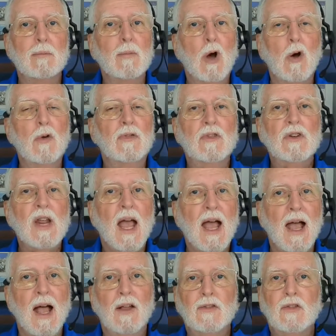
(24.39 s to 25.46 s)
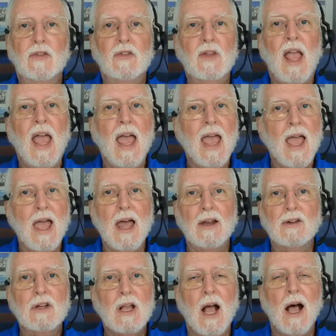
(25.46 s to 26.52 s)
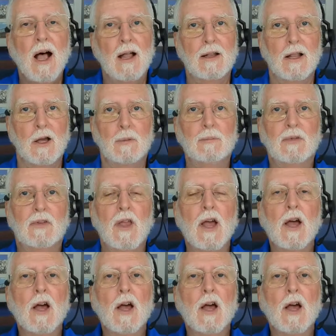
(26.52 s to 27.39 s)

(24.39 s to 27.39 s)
both tasks and columns